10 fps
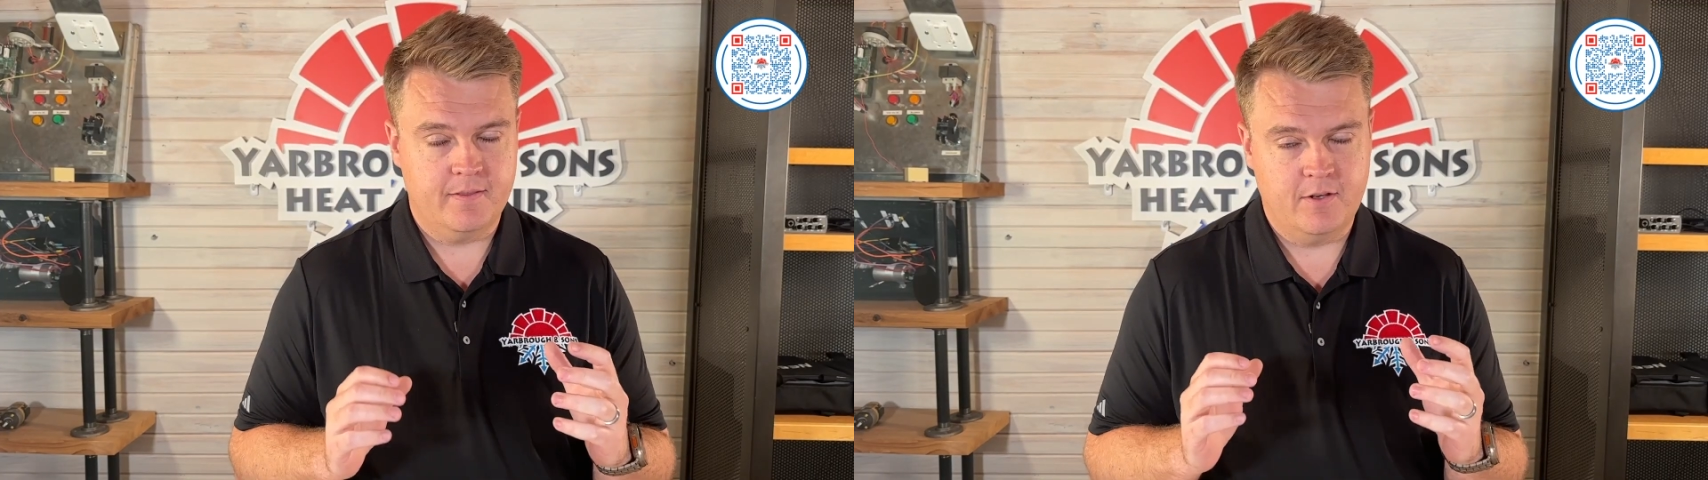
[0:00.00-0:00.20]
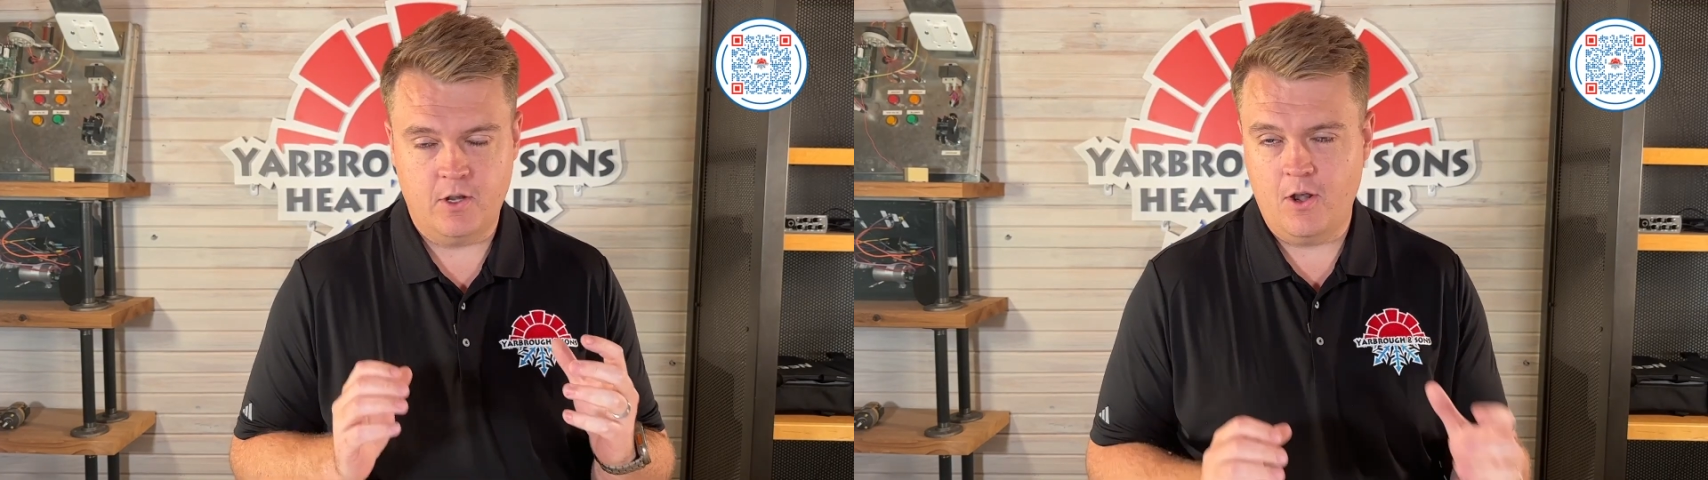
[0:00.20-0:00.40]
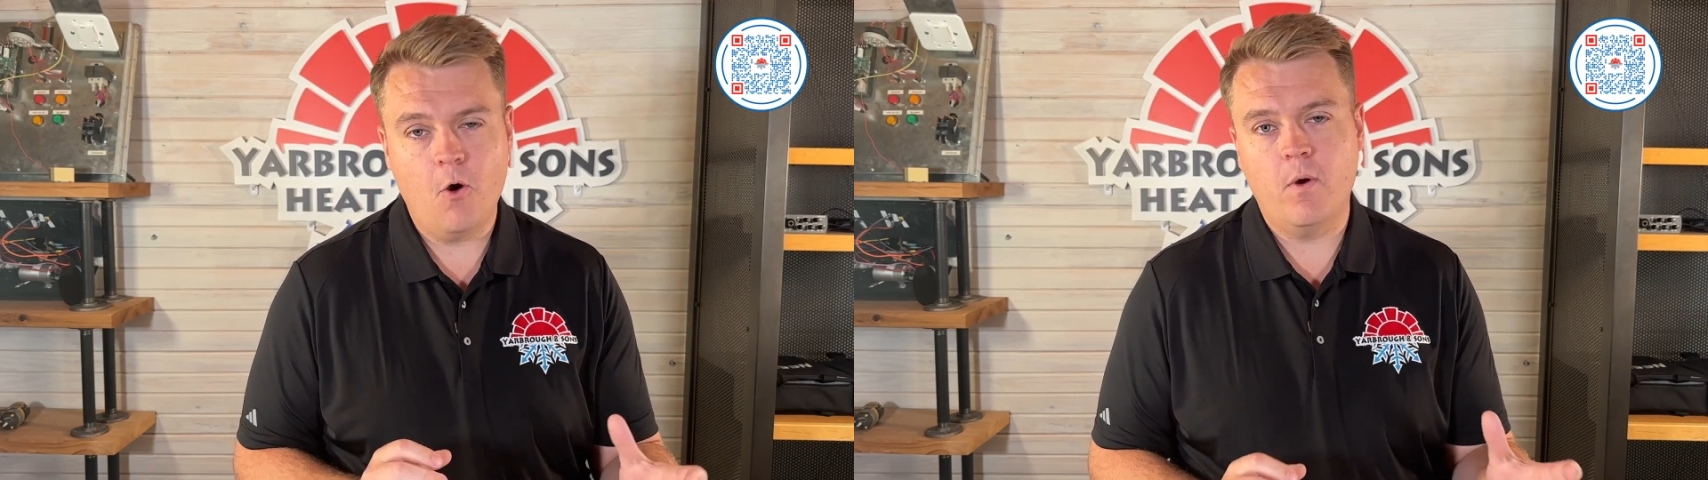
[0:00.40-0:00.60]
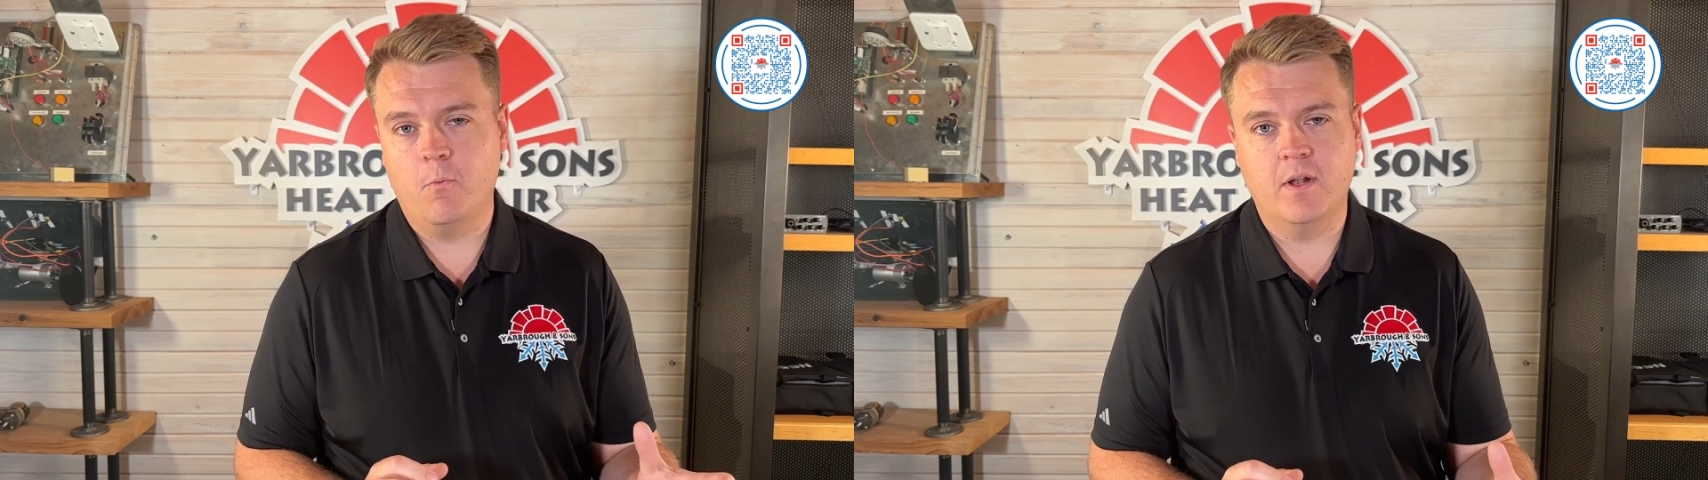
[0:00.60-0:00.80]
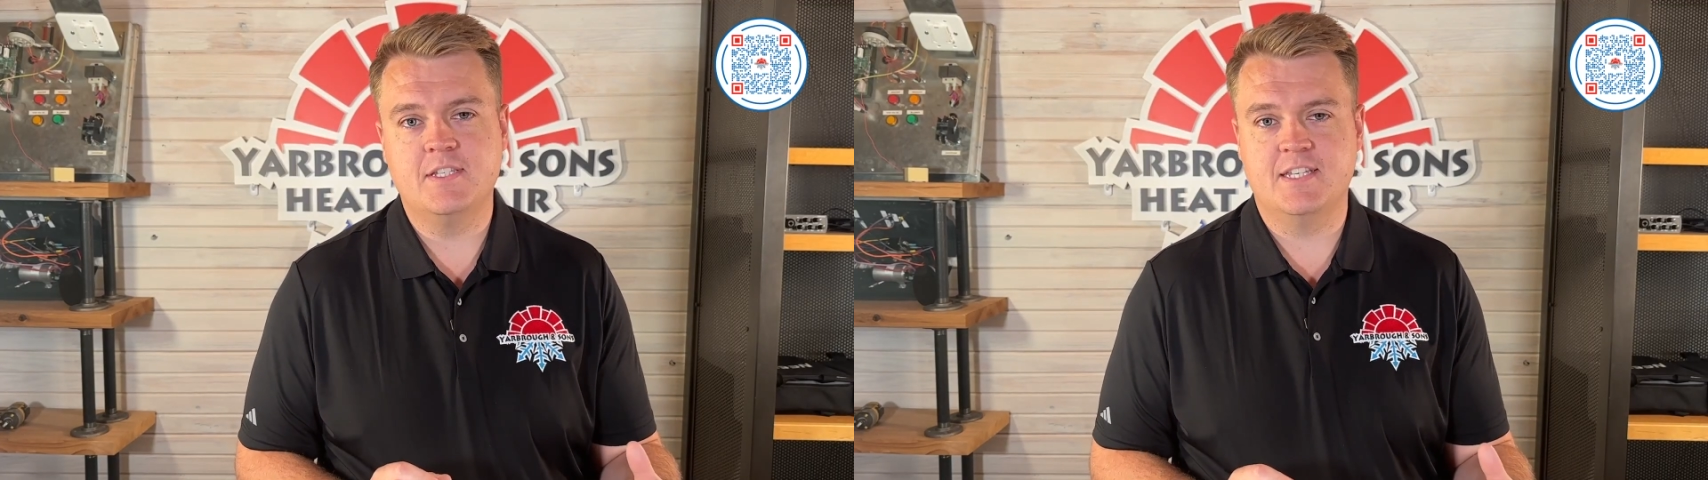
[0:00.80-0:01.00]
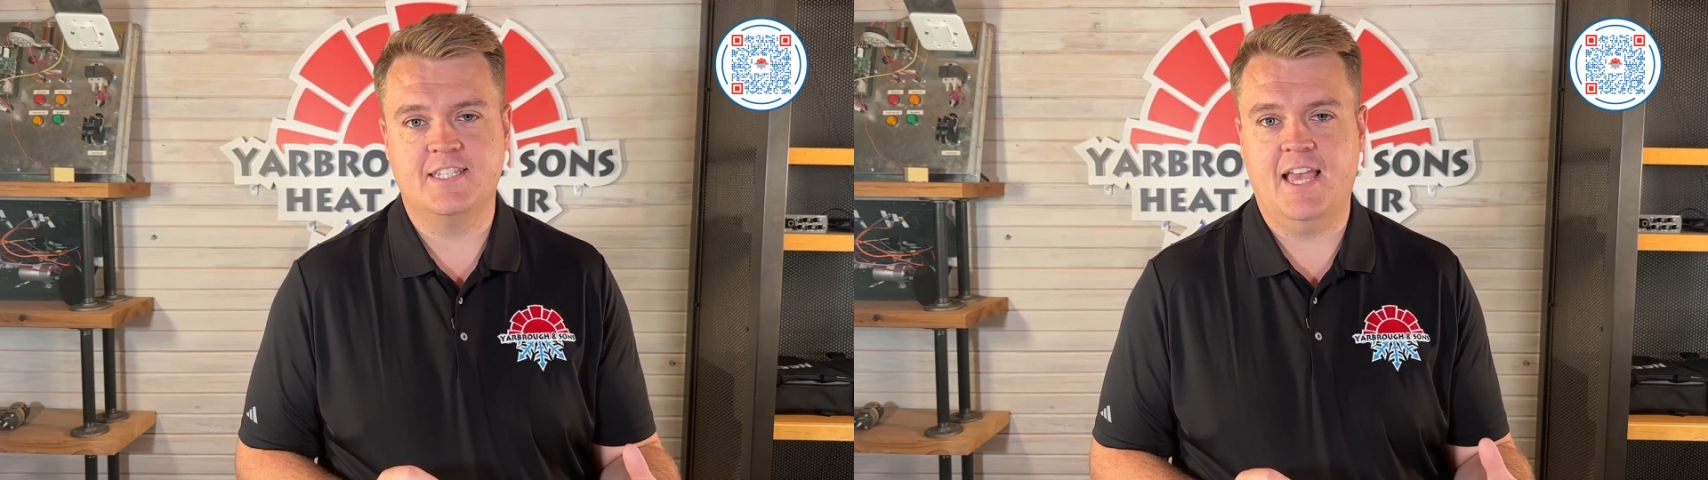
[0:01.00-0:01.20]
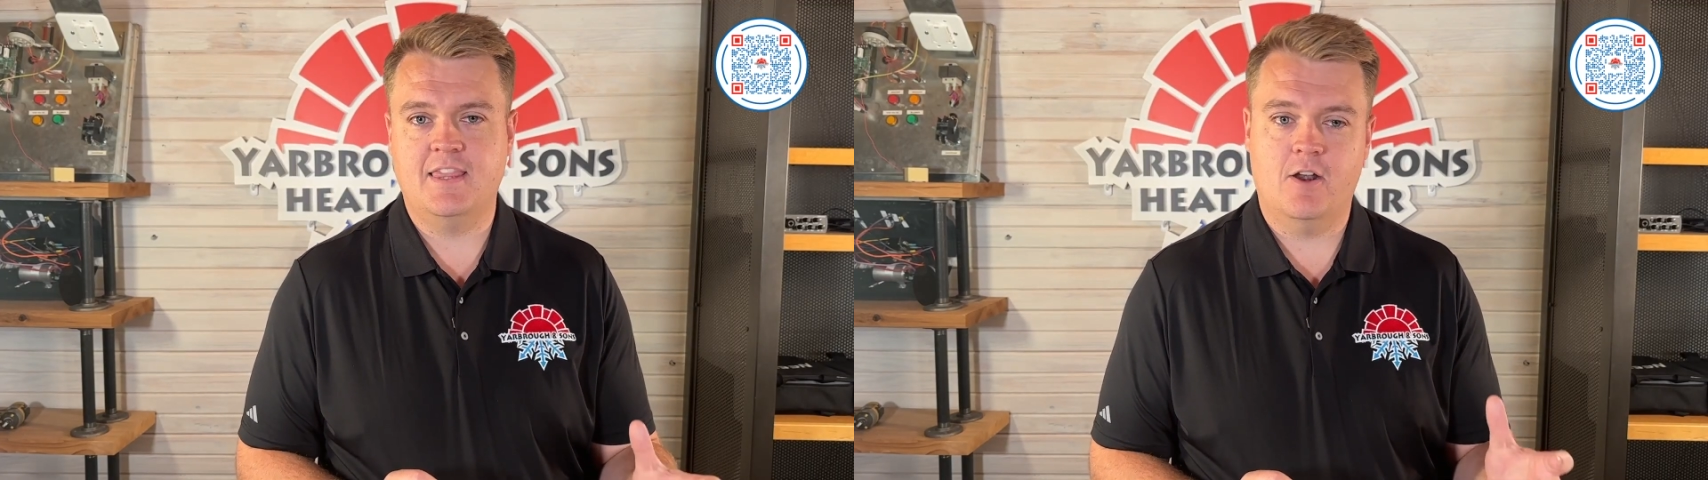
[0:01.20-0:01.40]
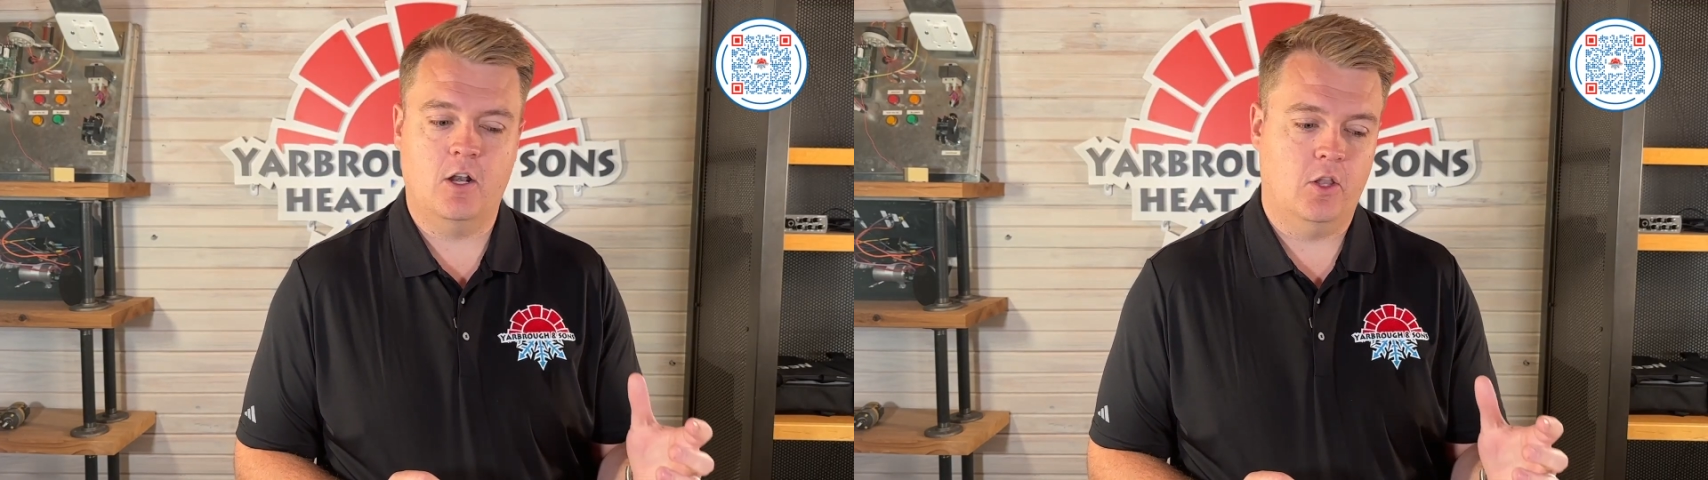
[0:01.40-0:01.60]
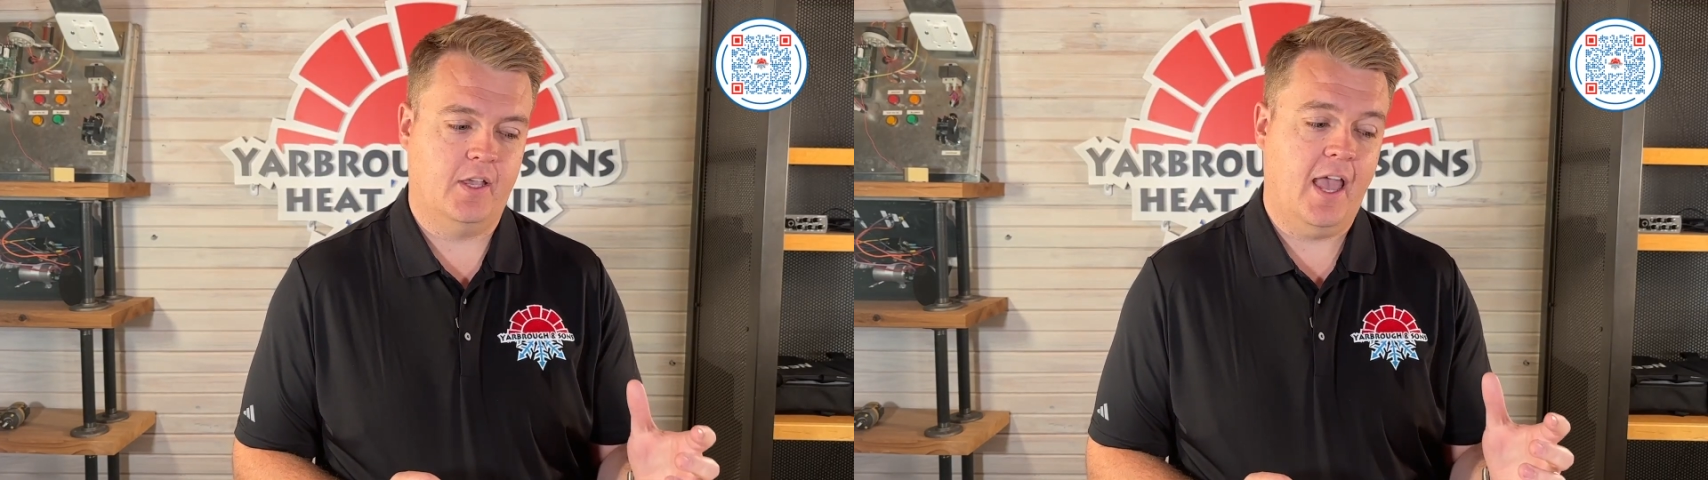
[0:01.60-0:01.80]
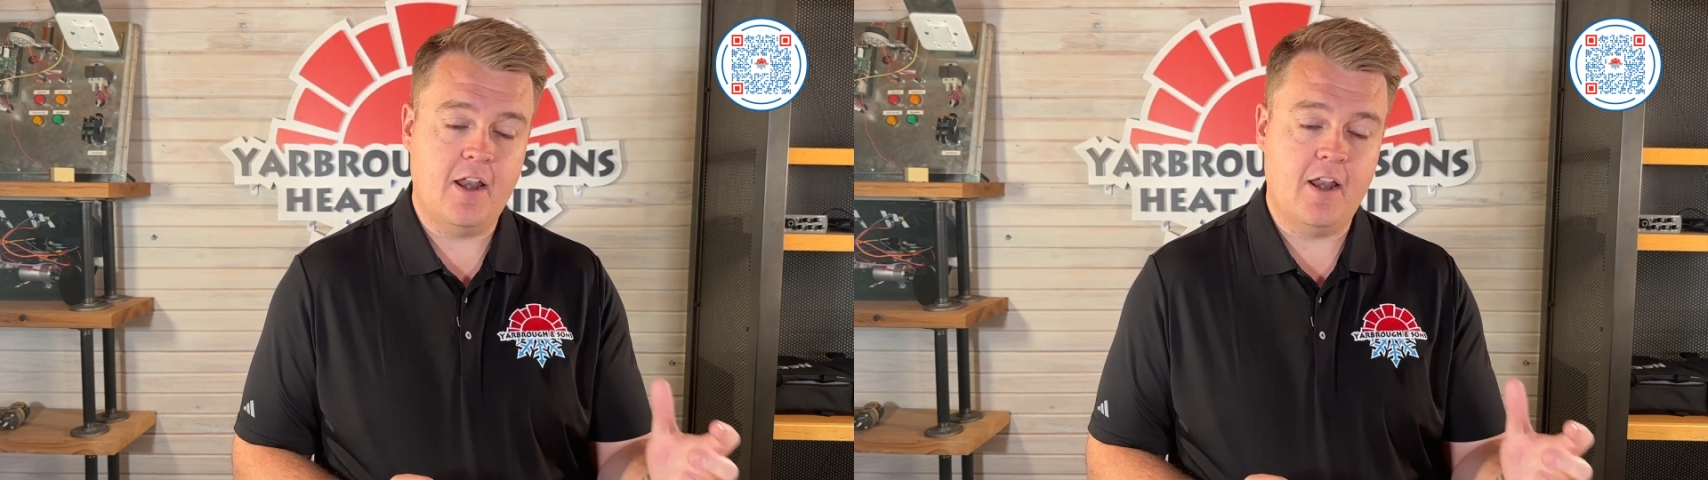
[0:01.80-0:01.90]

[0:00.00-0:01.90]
no one wants to sit there and look